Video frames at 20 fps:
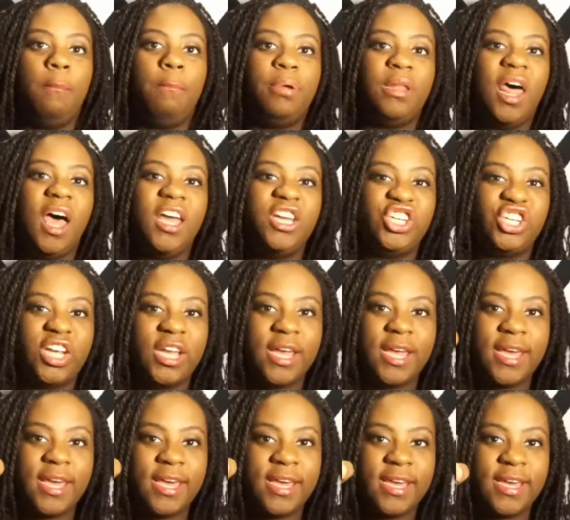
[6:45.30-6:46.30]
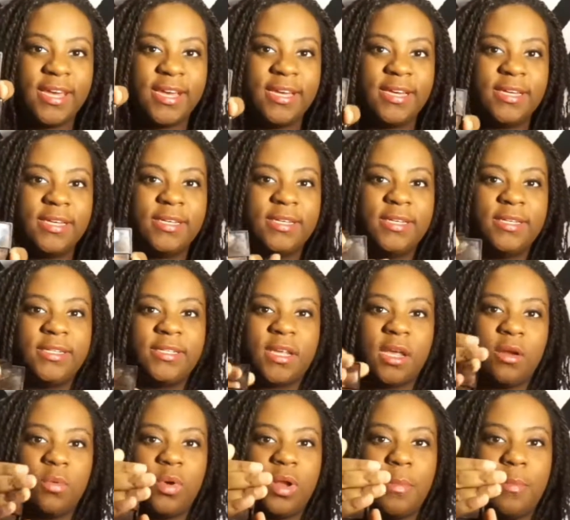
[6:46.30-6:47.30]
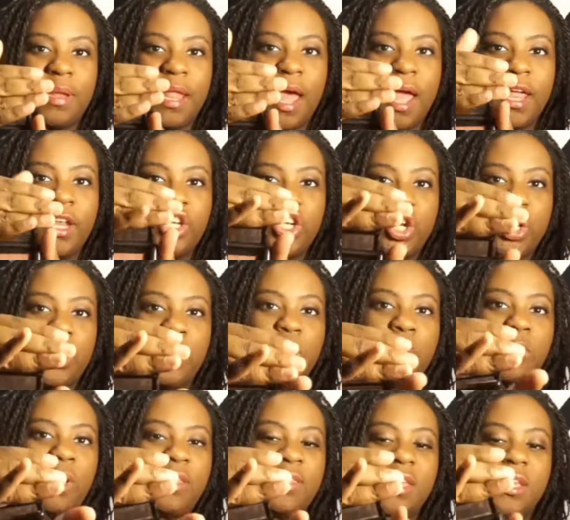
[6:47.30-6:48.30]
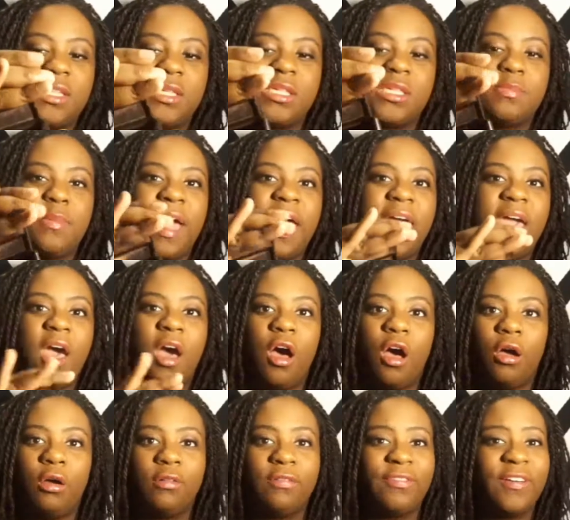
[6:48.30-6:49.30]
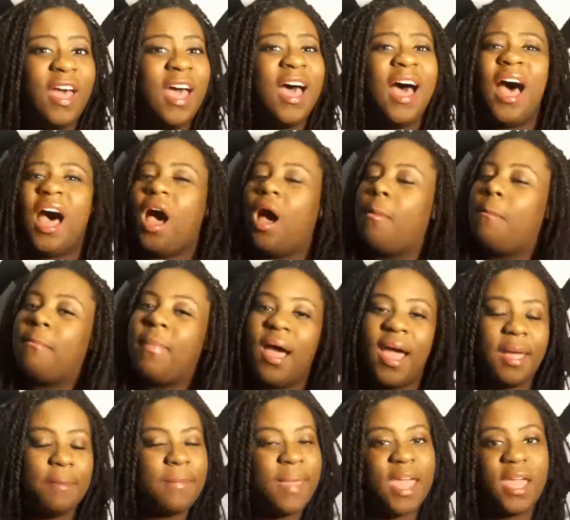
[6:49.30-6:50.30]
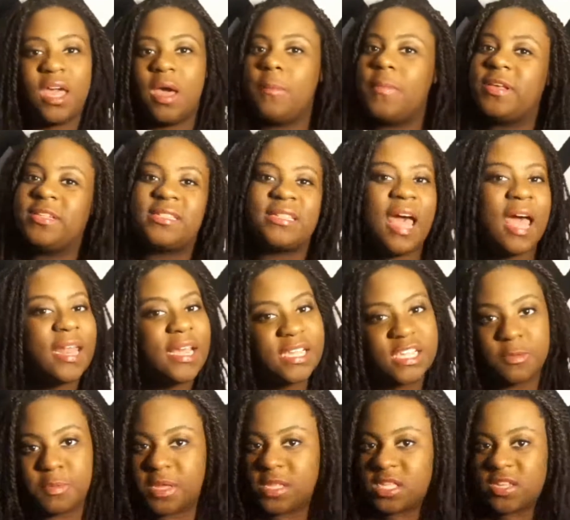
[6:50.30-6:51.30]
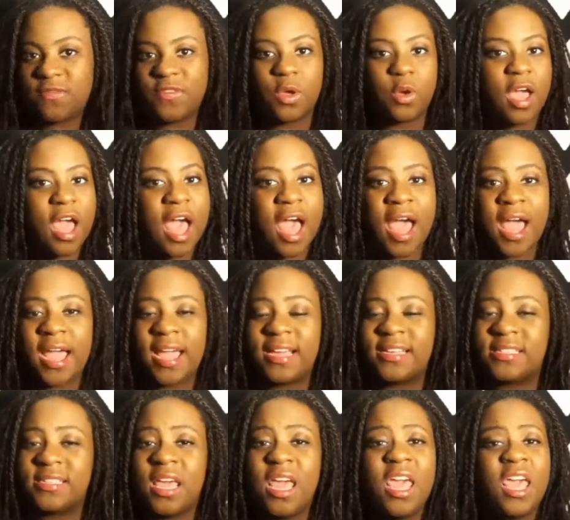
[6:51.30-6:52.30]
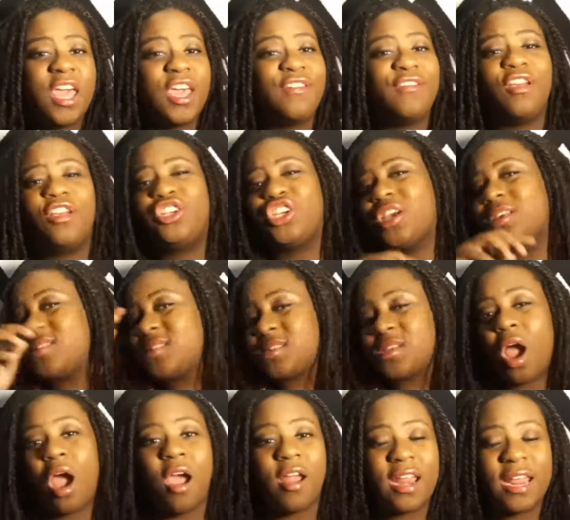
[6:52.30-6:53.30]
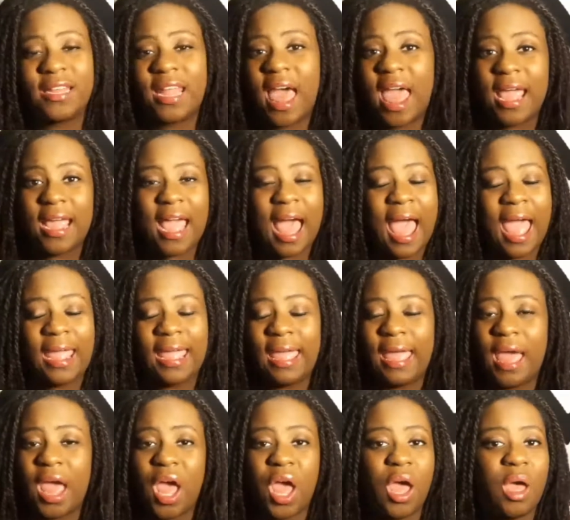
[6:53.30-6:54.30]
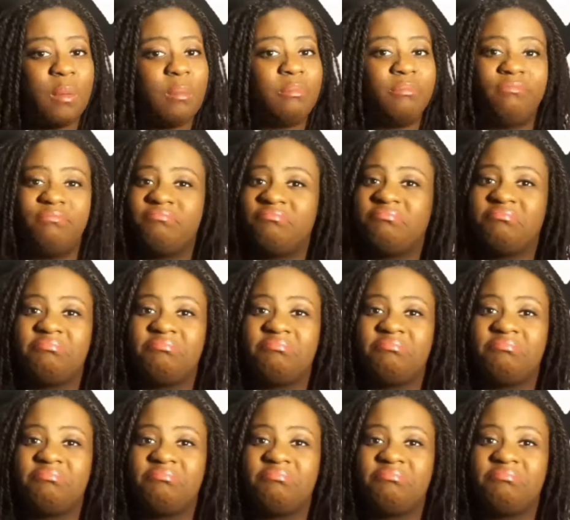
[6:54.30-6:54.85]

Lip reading: Blushes. I don't want to blind you. This is by e.l.f. My makeup is not expensive, you guys. If you're just starting like I am